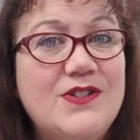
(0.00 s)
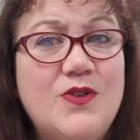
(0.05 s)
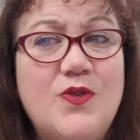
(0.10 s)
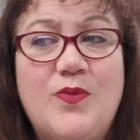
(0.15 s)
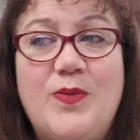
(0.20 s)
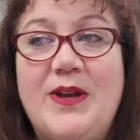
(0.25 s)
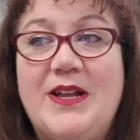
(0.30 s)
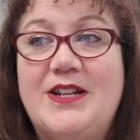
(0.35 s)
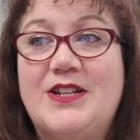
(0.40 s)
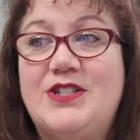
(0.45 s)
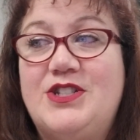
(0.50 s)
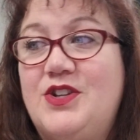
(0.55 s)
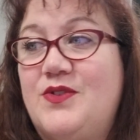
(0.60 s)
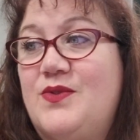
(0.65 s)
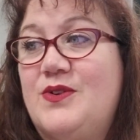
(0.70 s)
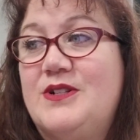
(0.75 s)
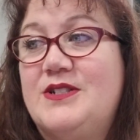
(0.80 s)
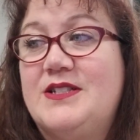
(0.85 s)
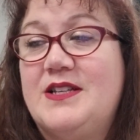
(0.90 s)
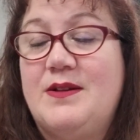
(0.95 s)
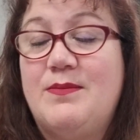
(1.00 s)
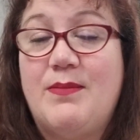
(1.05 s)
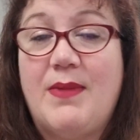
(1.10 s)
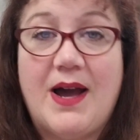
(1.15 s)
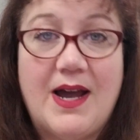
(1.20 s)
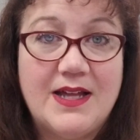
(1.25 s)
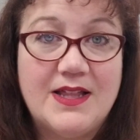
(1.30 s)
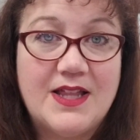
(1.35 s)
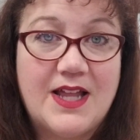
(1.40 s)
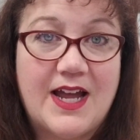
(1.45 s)
You've made a difference in
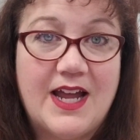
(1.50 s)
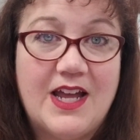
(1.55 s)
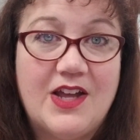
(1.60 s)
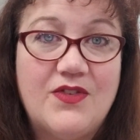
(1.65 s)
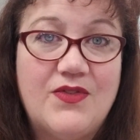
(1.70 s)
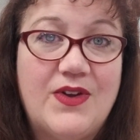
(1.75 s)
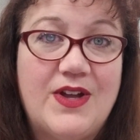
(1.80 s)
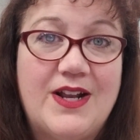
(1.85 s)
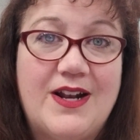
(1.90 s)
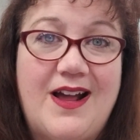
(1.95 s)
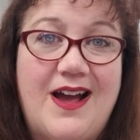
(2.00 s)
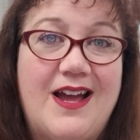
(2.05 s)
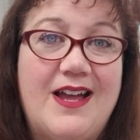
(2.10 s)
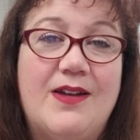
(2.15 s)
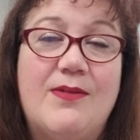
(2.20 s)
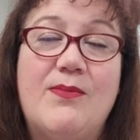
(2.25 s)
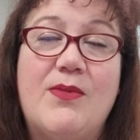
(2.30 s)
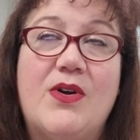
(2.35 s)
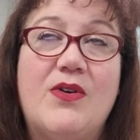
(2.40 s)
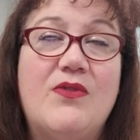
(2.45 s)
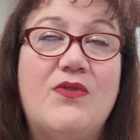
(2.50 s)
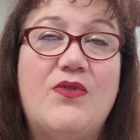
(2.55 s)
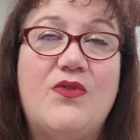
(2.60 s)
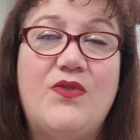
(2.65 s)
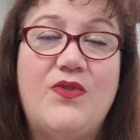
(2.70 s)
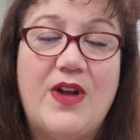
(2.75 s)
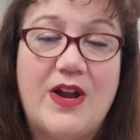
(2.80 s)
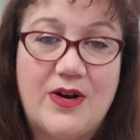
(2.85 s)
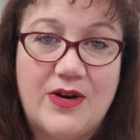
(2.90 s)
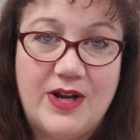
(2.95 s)
my life, and I am
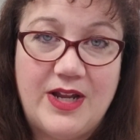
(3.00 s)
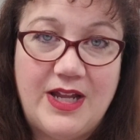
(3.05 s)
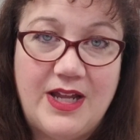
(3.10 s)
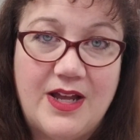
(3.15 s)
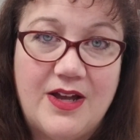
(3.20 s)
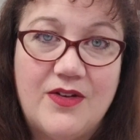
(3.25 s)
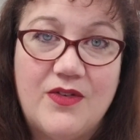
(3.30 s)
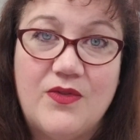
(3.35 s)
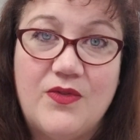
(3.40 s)
very,